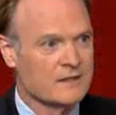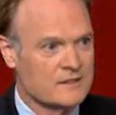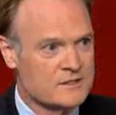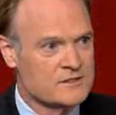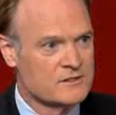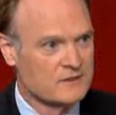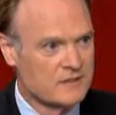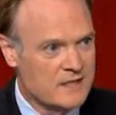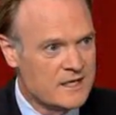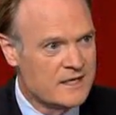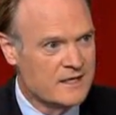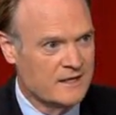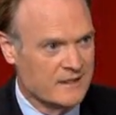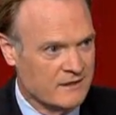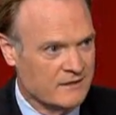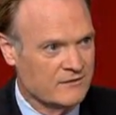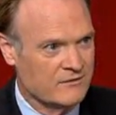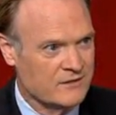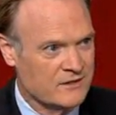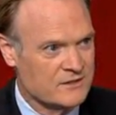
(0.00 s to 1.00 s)
is
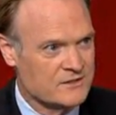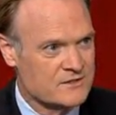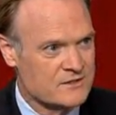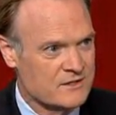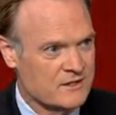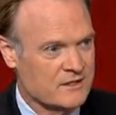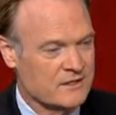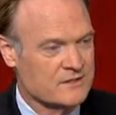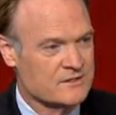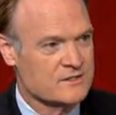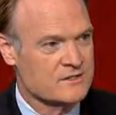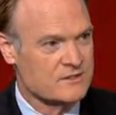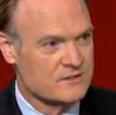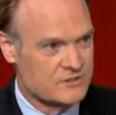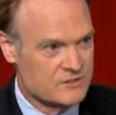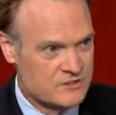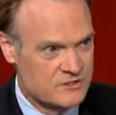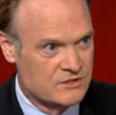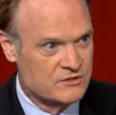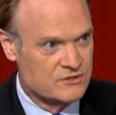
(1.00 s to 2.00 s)
leading these things
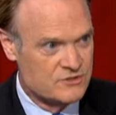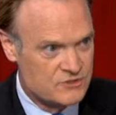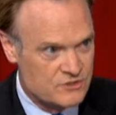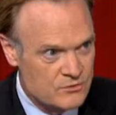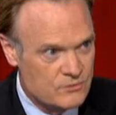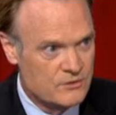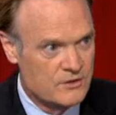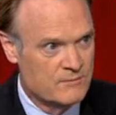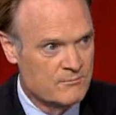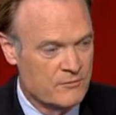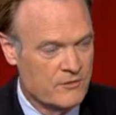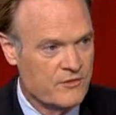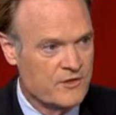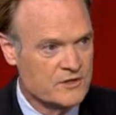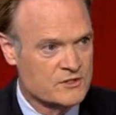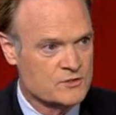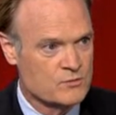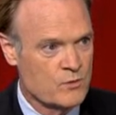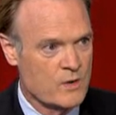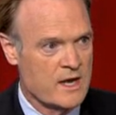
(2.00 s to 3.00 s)
to do them
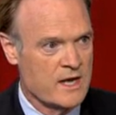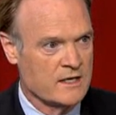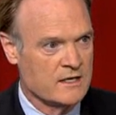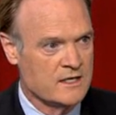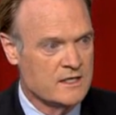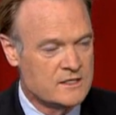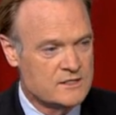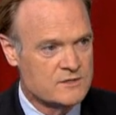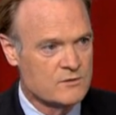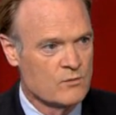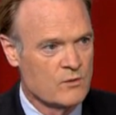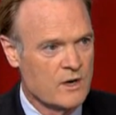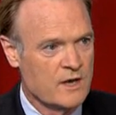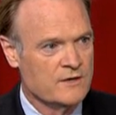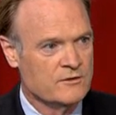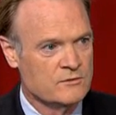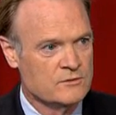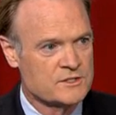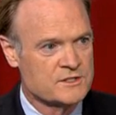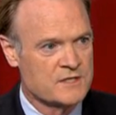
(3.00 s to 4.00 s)
this way. He's the
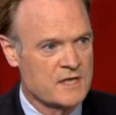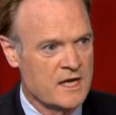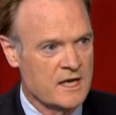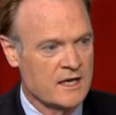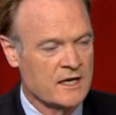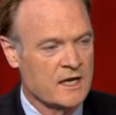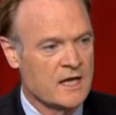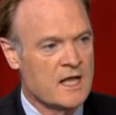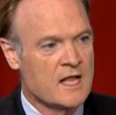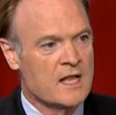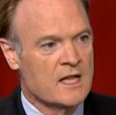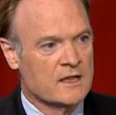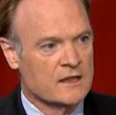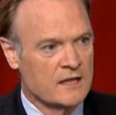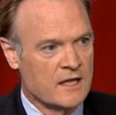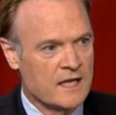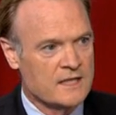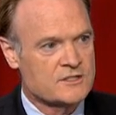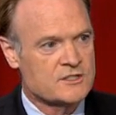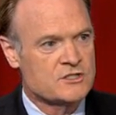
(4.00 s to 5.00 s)
one who's saying,
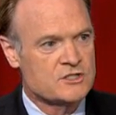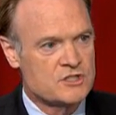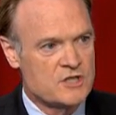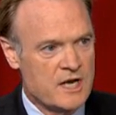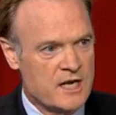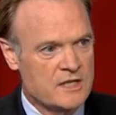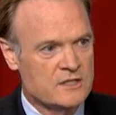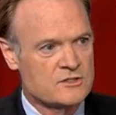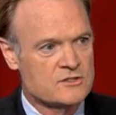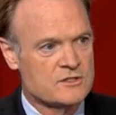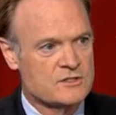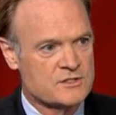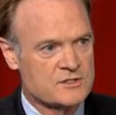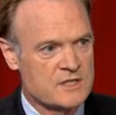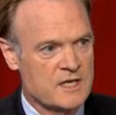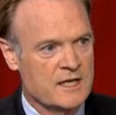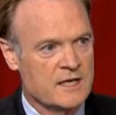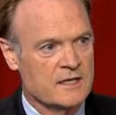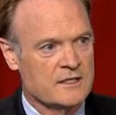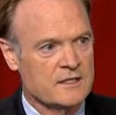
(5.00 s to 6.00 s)
let's change the
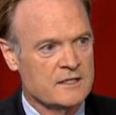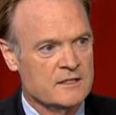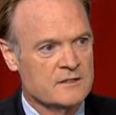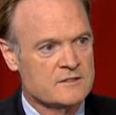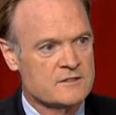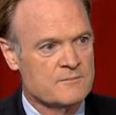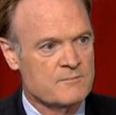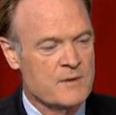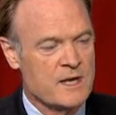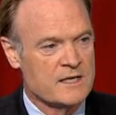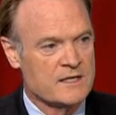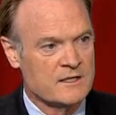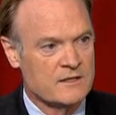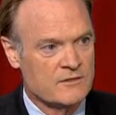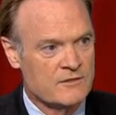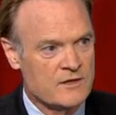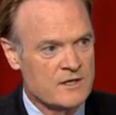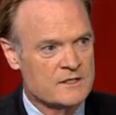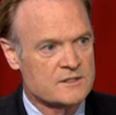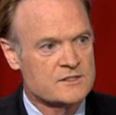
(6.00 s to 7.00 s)
Senate into
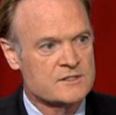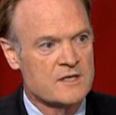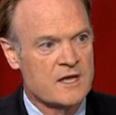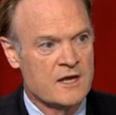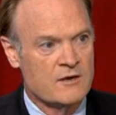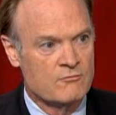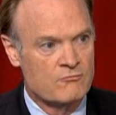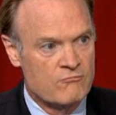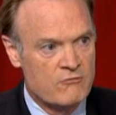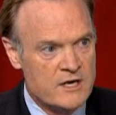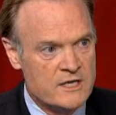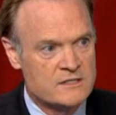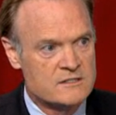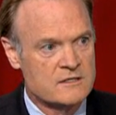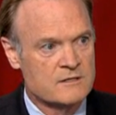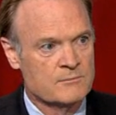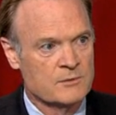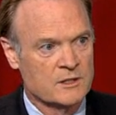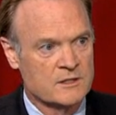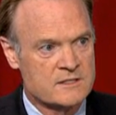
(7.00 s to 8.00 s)
making this a
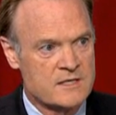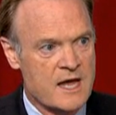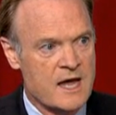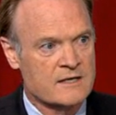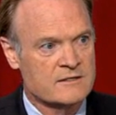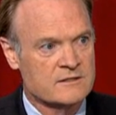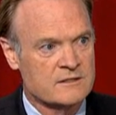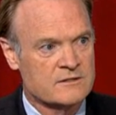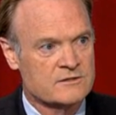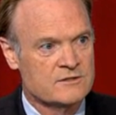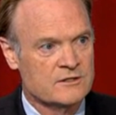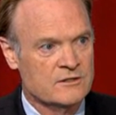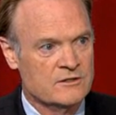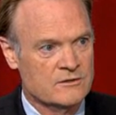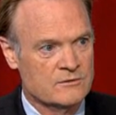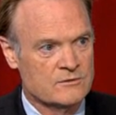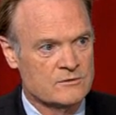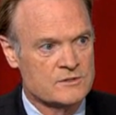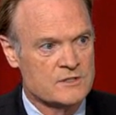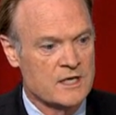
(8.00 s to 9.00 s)
reasonable tactic to
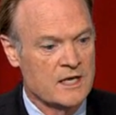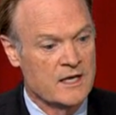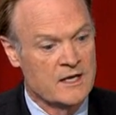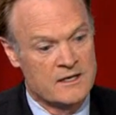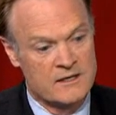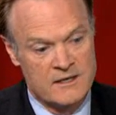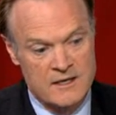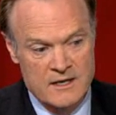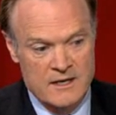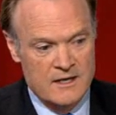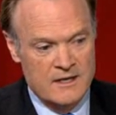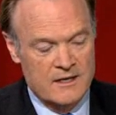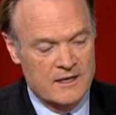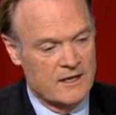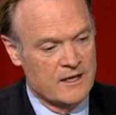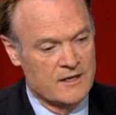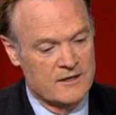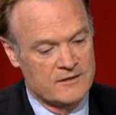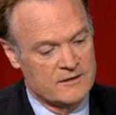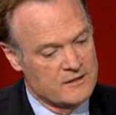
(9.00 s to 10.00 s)
use. And
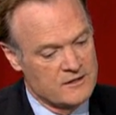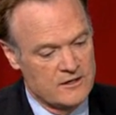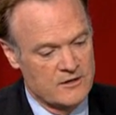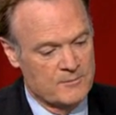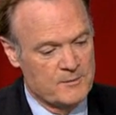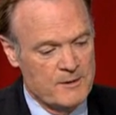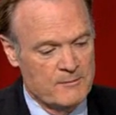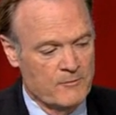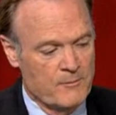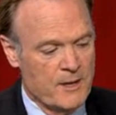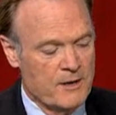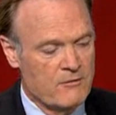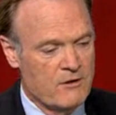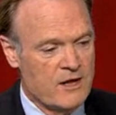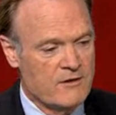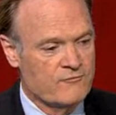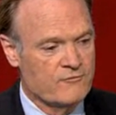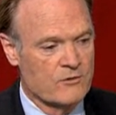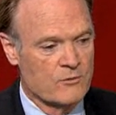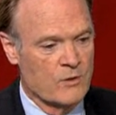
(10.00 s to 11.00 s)
the people who've been
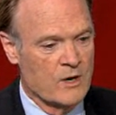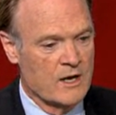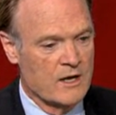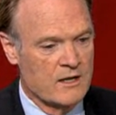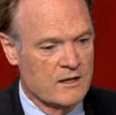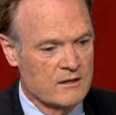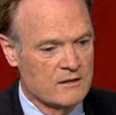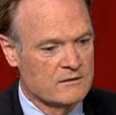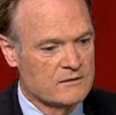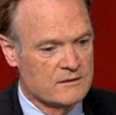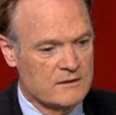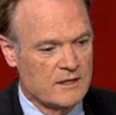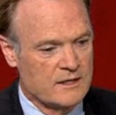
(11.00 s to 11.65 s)
around for a while